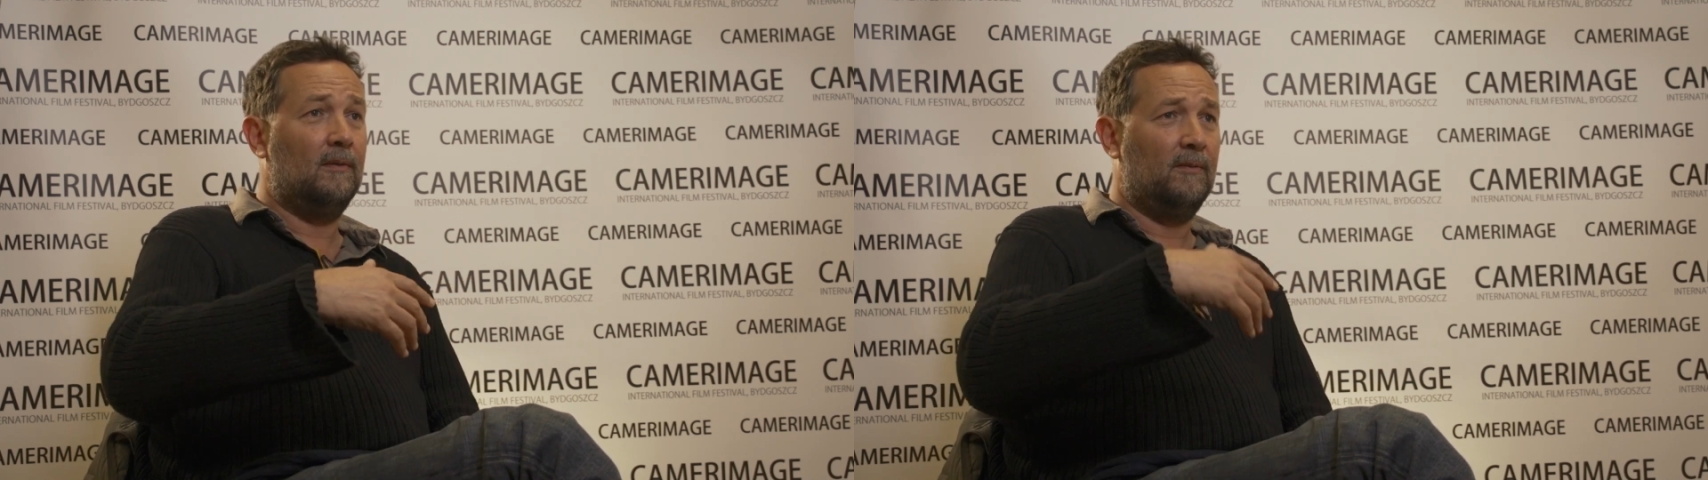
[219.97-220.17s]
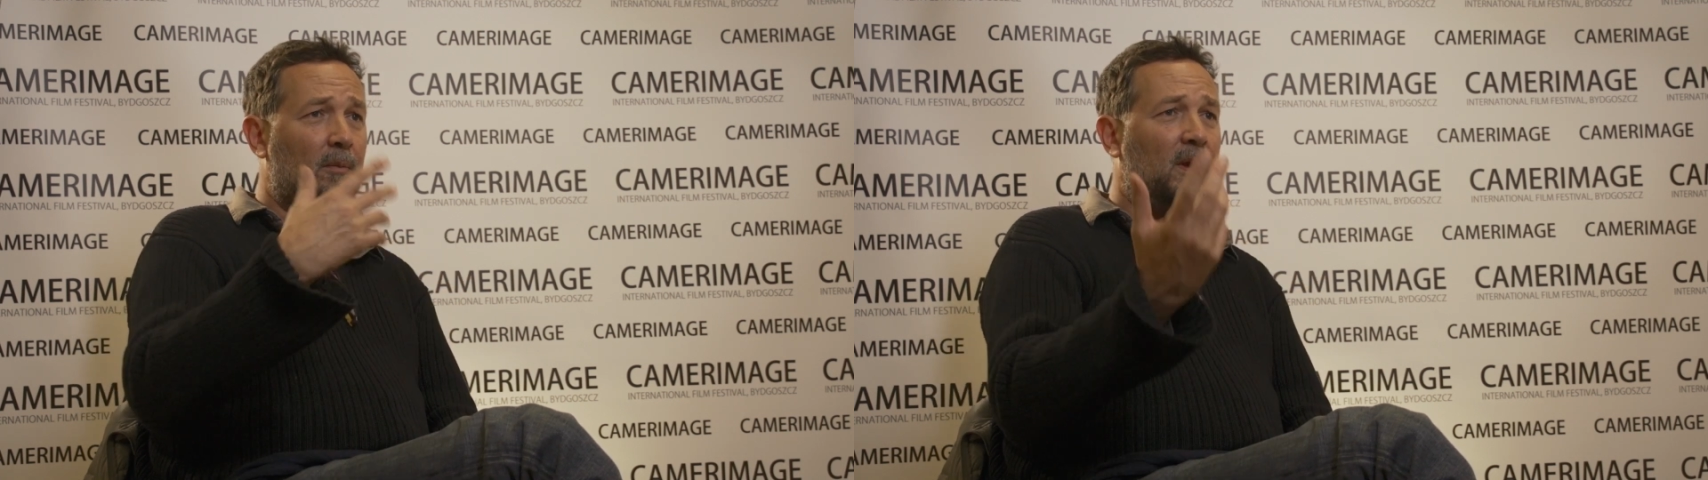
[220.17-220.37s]

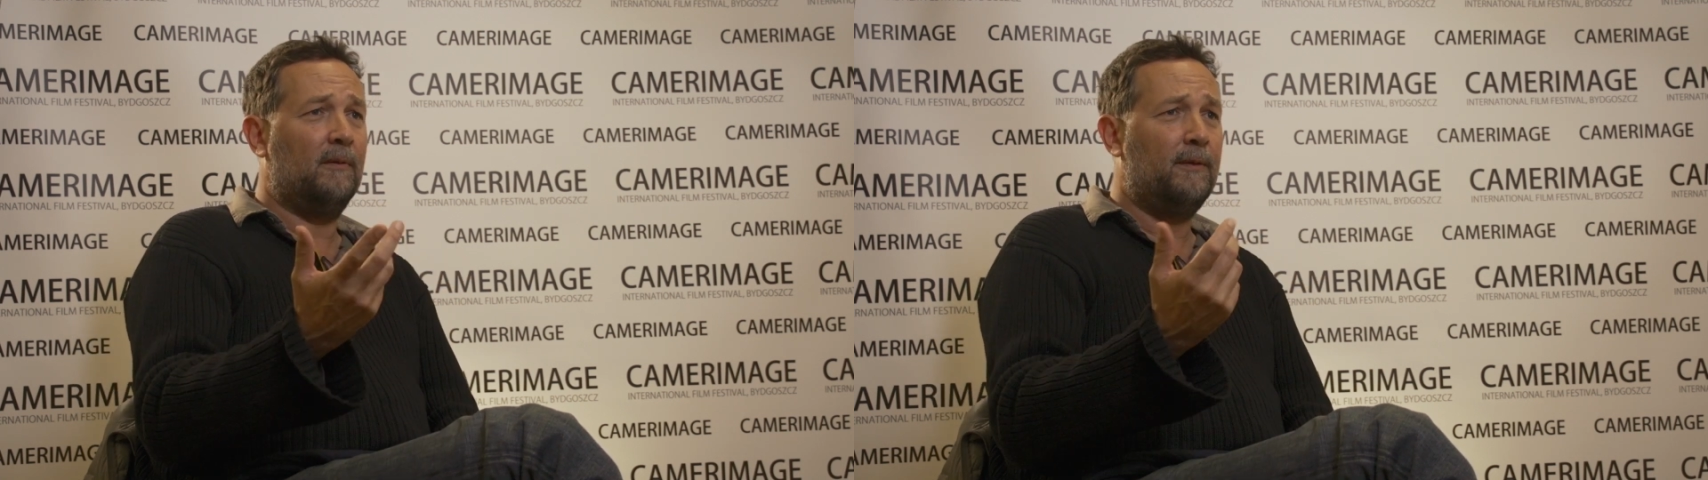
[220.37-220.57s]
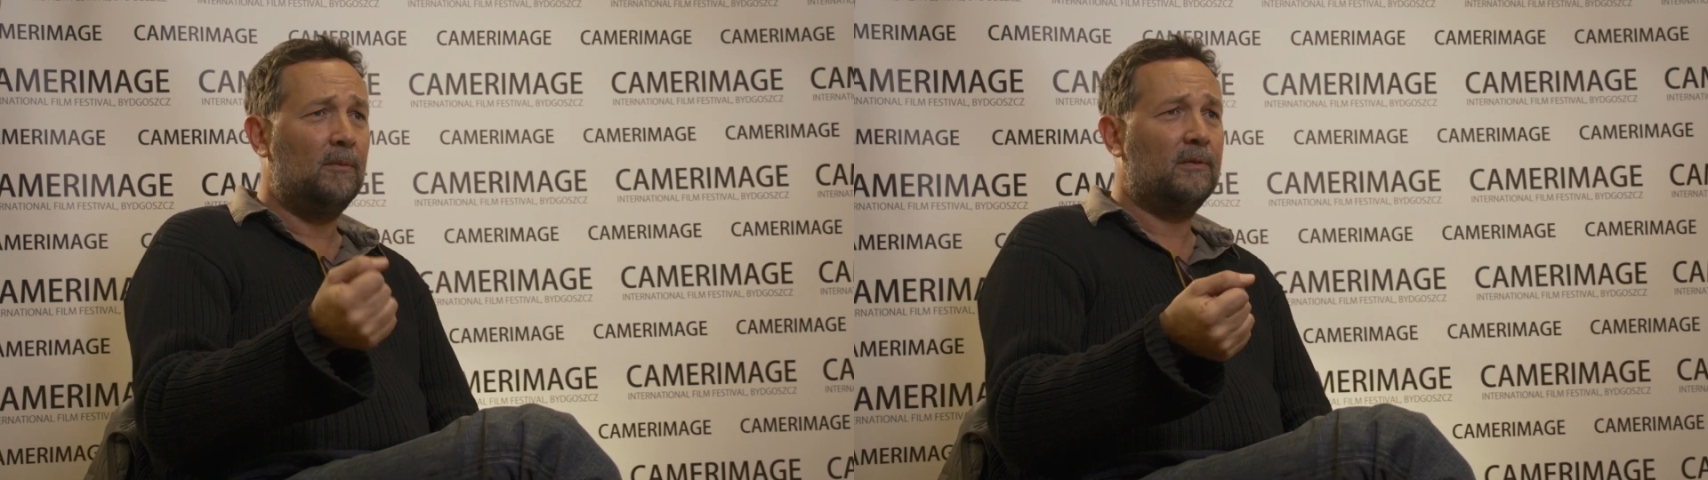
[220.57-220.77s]
in the
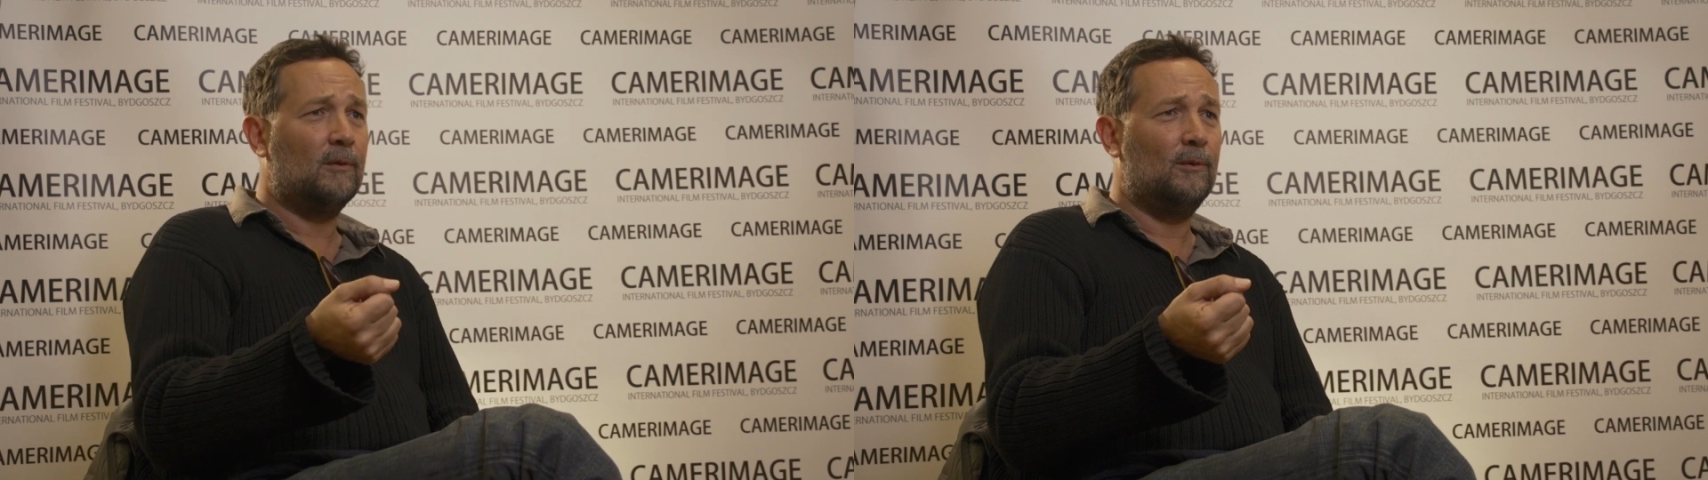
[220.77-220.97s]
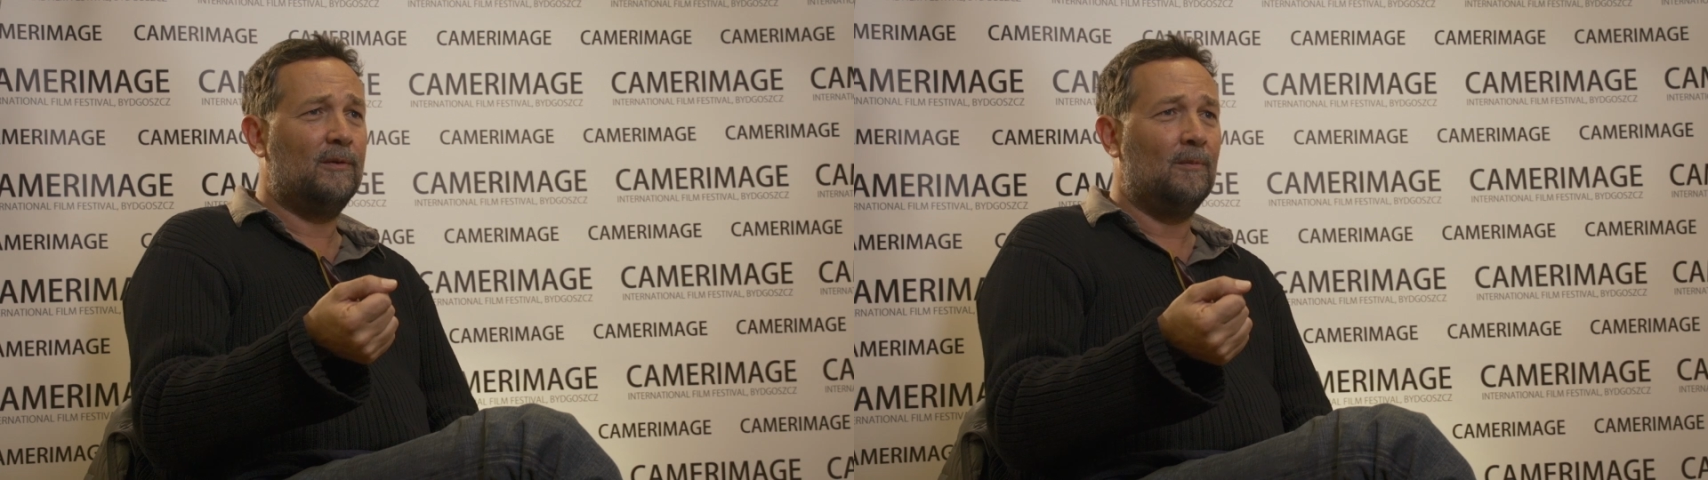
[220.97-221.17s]
big film
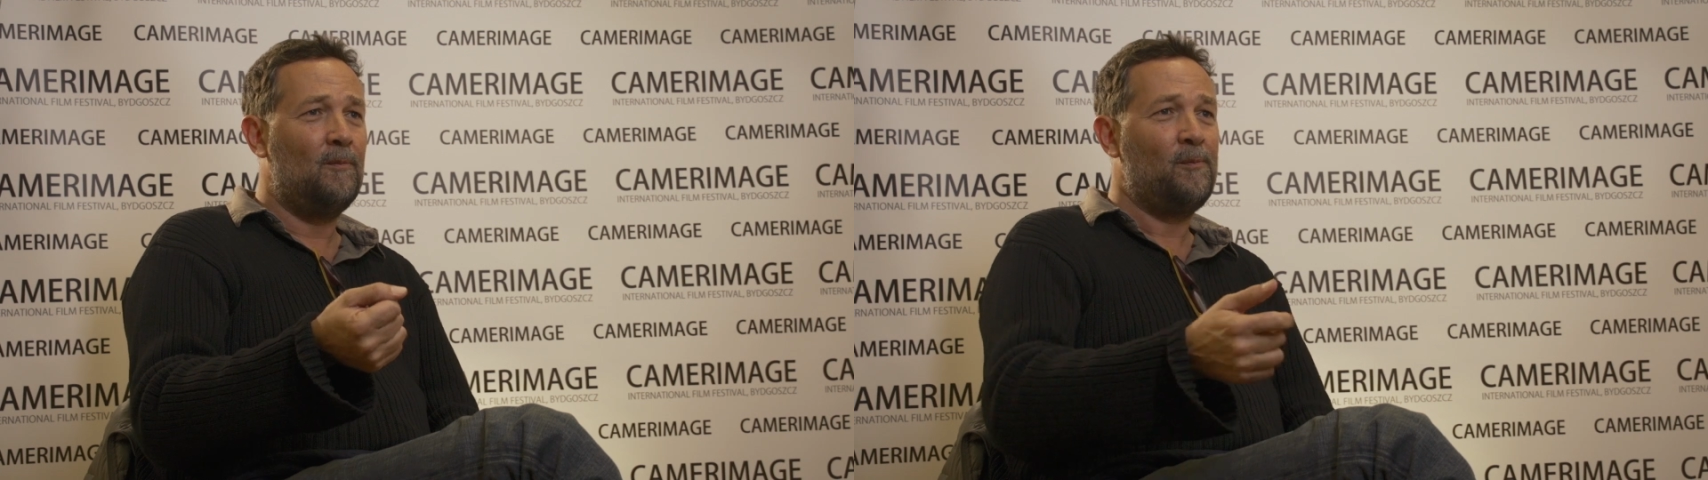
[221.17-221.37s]
schools,